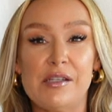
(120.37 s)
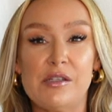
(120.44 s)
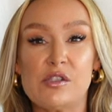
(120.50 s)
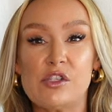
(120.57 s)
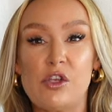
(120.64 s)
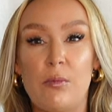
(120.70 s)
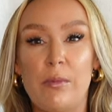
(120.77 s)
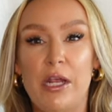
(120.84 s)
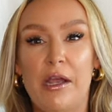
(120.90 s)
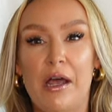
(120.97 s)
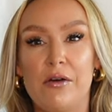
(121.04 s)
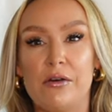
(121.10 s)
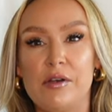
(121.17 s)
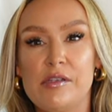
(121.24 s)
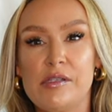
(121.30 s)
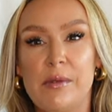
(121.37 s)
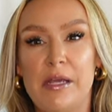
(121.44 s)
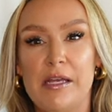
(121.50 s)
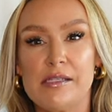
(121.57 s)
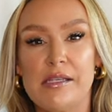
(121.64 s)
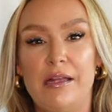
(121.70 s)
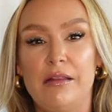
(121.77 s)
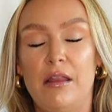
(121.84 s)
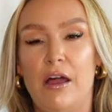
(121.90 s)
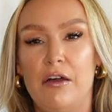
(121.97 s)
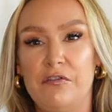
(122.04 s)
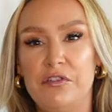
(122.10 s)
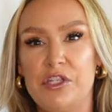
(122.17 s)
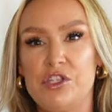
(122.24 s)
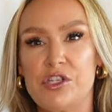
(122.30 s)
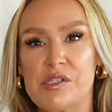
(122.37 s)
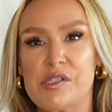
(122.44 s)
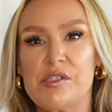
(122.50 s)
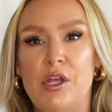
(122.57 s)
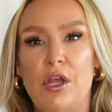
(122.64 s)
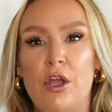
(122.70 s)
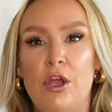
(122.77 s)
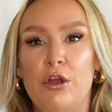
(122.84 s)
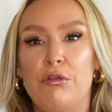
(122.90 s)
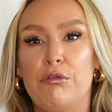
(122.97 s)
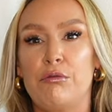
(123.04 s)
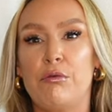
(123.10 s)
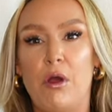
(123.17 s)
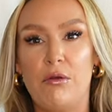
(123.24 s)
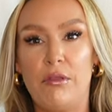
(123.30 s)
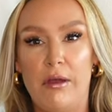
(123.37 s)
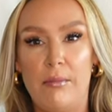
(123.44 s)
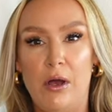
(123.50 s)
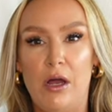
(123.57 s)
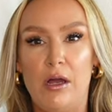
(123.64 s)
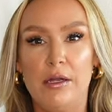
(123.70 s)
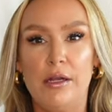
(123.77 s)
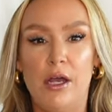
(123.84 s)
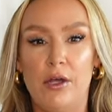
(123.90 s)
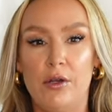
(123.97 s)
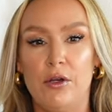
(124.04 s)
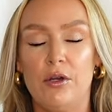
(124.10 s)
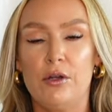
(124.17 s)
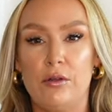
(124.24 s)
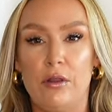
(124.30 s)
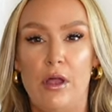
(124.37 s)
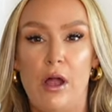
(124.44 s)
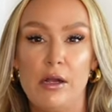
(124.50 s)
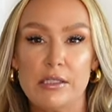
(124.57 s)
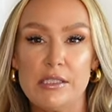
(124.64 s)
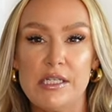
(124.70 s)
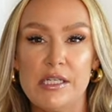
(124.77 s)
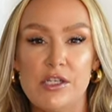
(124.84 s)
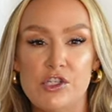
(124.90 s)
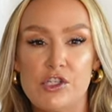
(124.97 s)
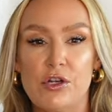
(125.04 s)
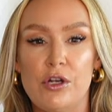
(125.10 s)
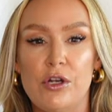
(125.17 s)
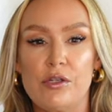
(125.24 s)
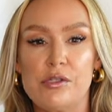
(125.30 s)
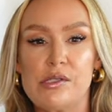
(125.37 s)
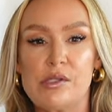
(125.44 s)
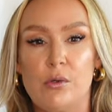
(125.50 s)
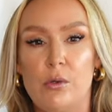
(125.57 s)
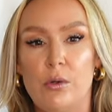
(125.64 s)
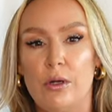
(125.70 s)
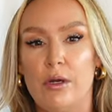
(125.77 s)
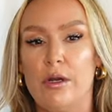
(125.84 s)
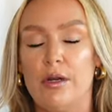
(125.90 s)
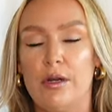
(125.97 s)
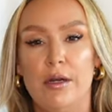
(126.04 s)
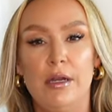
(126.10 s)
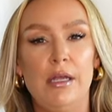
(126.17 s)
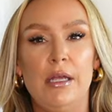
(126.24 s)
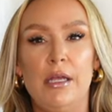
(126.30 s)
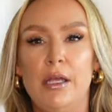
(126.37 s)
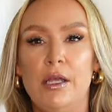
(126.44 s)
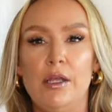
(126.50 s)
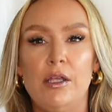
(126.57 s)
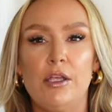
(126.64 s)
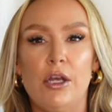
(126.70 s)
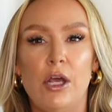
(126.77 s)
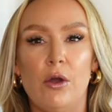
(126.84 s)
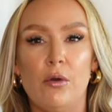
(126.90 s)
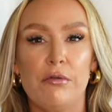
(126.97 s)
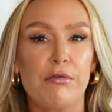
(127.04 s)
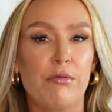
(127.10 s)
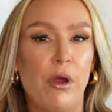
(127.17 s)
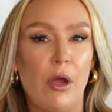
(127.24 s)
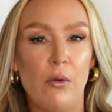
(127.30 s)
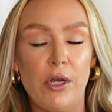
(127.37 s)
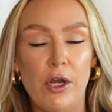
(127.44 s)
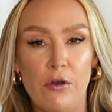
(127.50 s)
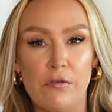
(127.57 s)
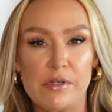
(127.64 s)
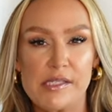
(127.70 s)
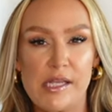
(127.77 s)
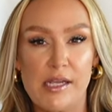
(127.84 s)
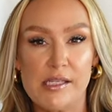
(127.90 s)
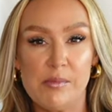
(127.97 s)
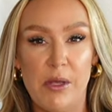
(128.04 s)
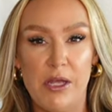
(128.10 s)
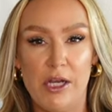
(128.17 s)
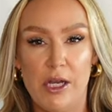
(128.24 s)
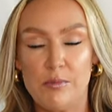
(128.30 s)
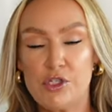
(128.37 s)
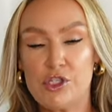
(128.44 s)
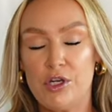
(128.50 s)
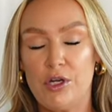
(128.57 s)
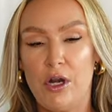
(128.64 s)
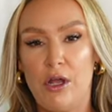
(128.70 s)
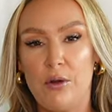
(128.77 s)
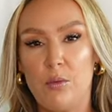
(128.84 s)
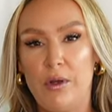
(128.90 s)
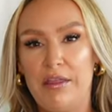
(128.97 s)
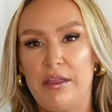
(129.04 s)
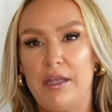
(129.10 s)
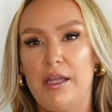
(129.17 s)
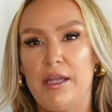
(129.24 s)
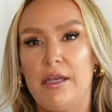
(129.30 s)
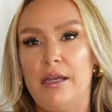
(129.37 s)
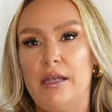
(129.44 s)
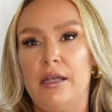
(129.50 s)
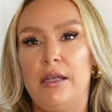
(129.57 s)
in so many colors because I love to just throw them on under long t-shirts, or you know, throw an oversized button-up shirt on with it.